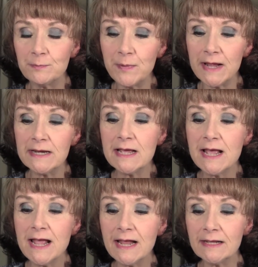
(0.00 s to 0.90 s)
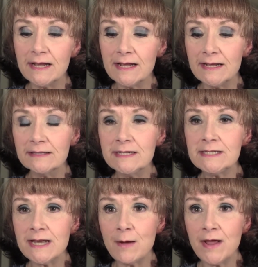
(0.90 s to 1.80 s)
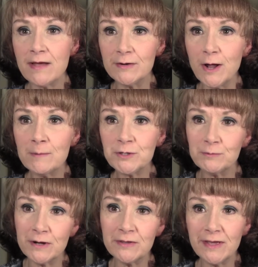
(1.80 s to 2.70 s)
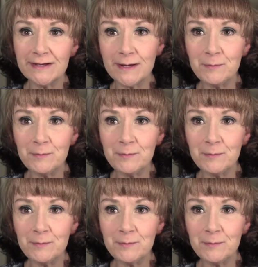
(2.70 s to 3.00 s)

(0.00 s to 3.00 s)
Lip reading: But at least now I have an option rather than